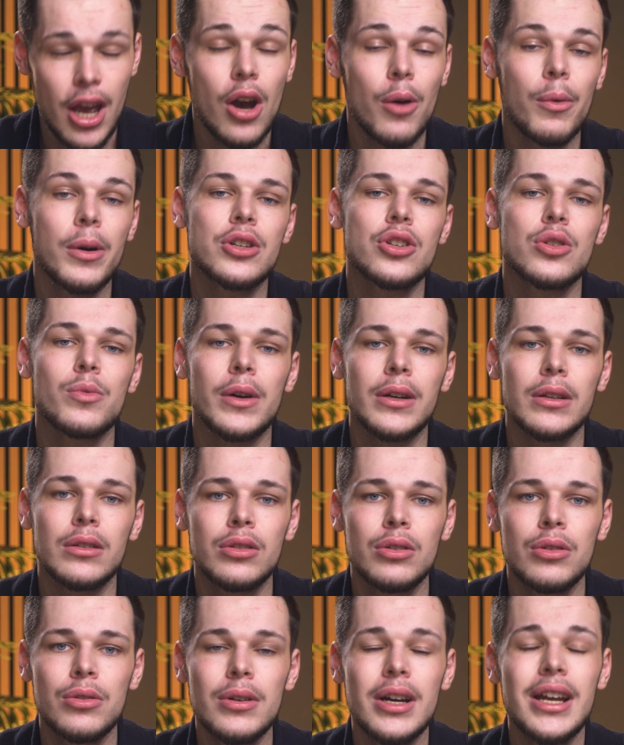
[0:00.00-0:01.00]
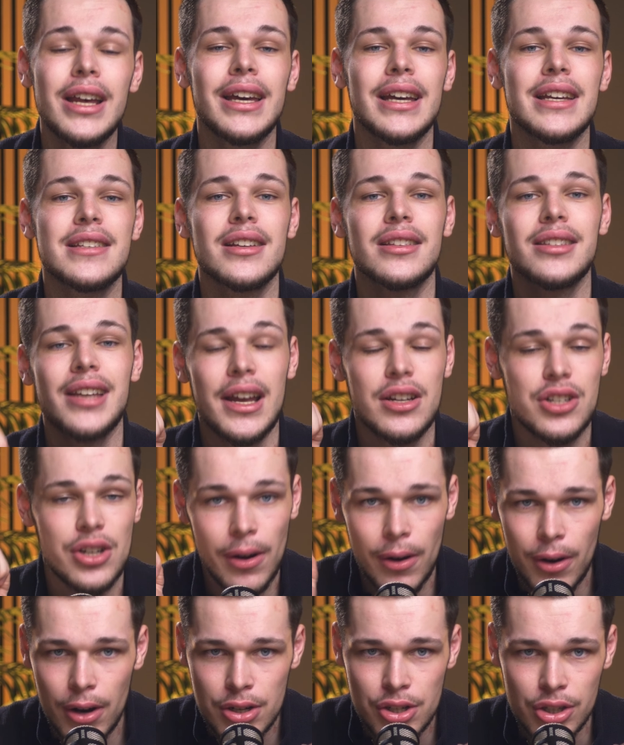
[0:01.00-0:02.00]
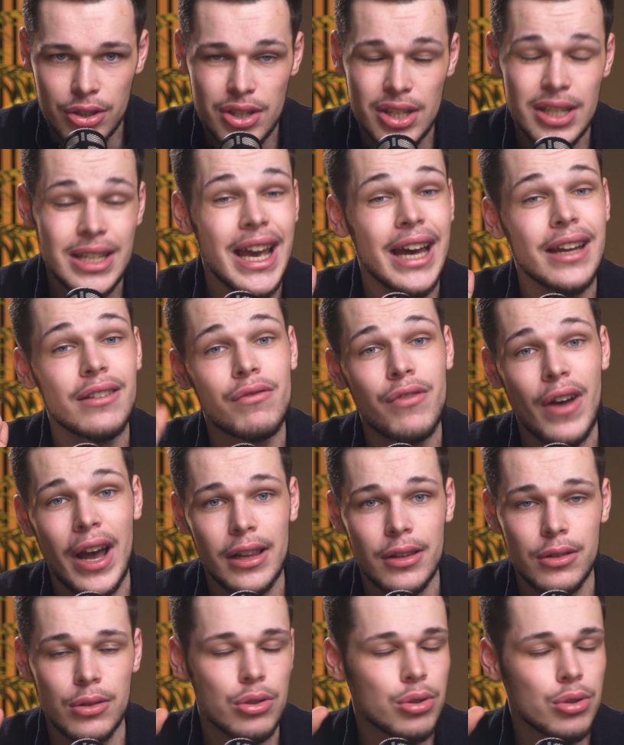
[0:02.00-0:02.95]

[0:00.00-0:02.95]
What you want to do is attach urgency and value